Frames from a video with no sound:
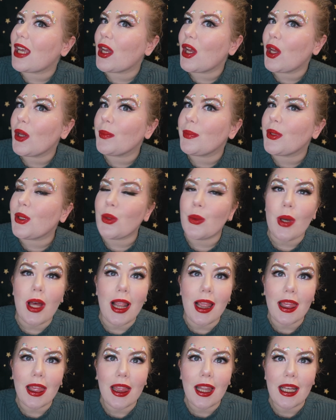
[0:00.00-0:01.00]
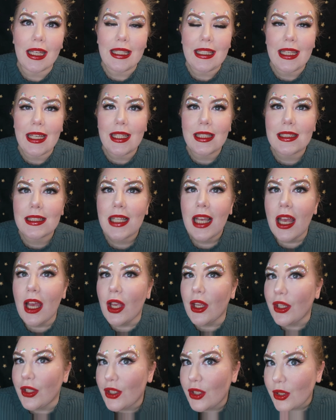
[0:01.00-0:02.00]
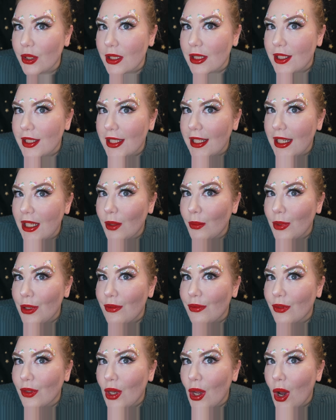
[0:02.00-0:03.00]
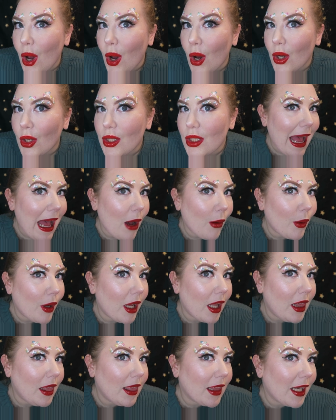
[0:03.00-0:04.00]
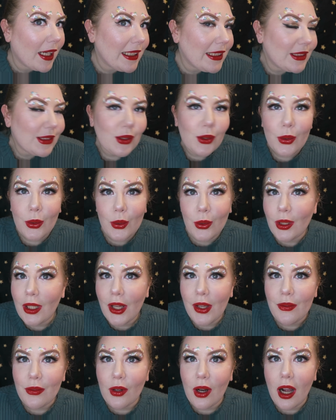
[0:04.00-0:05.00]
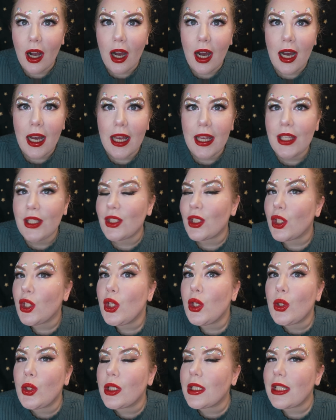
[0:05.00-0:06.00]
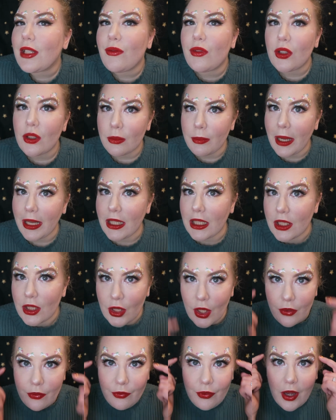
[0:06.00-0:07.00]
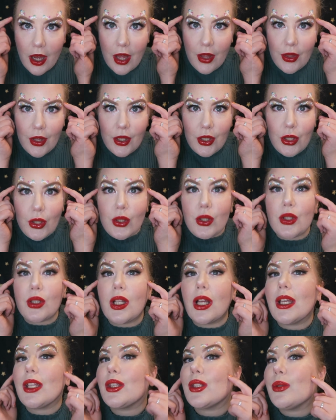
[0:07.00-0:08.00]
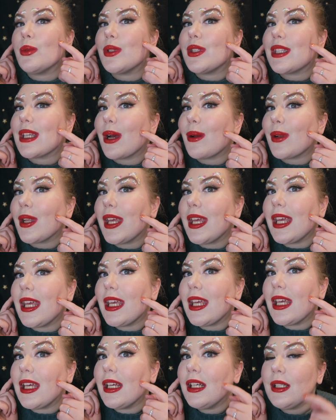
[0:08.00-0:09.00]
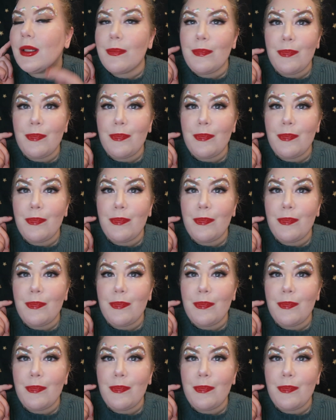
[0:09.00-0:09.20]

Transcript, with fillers: guys I hope you like it as you can see we've got our light all over our eyes you could even make this go further you could like do it down here